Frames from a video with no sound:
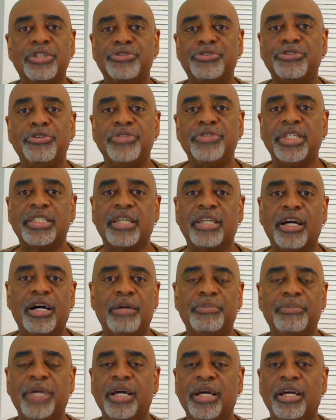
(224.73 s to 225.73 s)
The truth has
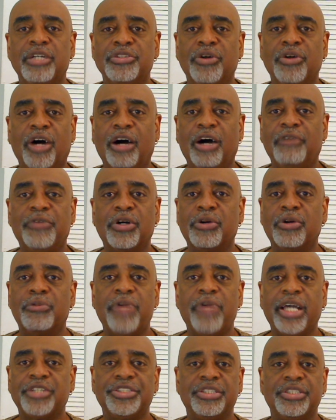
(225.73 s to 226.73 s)
come to offer
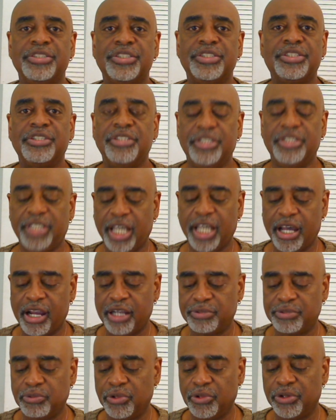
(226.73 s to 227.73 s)
corrections to the
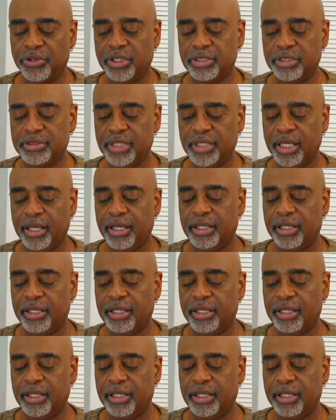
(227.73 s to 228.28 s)
tired world.